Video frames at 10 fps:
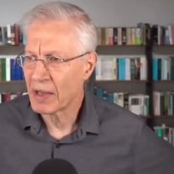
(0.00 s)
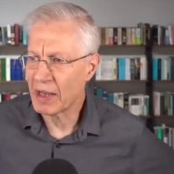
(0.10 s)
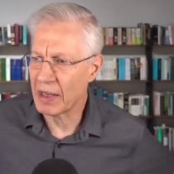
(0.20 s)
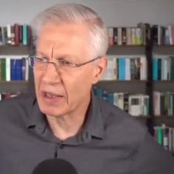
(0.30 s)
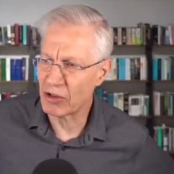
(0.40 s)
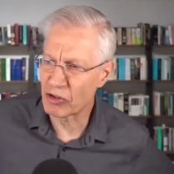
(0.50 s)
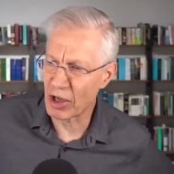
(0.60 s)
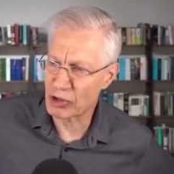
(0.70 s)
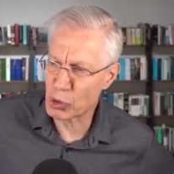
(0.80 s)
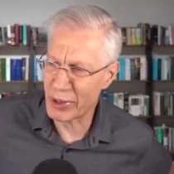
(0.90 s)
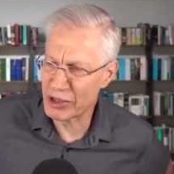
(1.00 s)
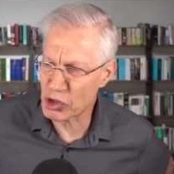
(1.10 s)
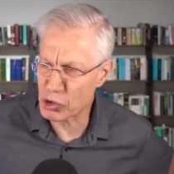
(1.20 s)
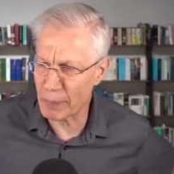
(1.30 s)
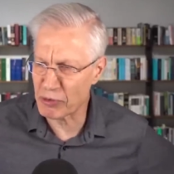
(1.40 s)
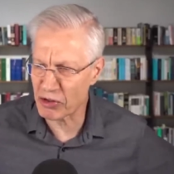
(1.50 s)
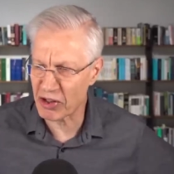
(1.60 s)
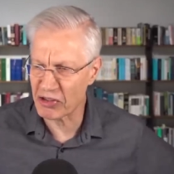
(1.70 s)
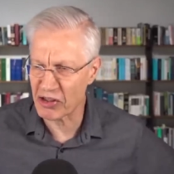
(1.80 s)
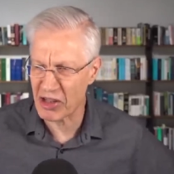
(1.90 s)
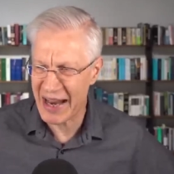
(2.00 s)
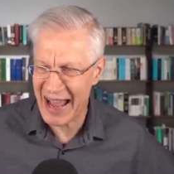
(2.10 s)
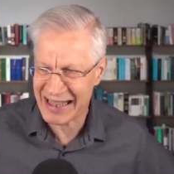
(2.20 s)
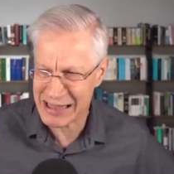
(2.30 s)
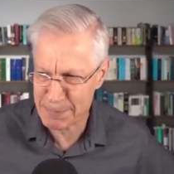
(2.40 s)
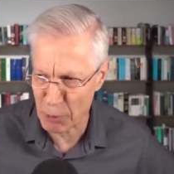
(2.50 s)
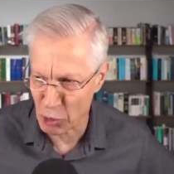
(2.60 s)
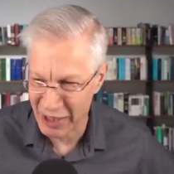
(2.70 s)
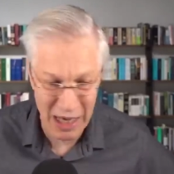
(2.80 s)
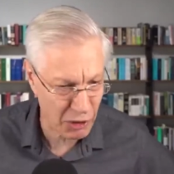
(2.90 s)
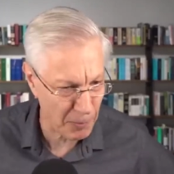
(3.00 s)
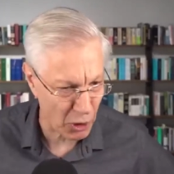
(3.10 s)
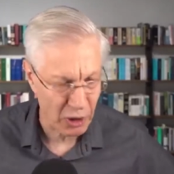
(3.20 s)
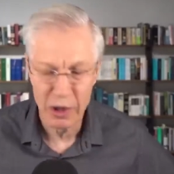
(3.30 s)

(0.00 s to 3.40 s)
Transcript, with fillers: He, his uh, Twitter description says he's an expert expert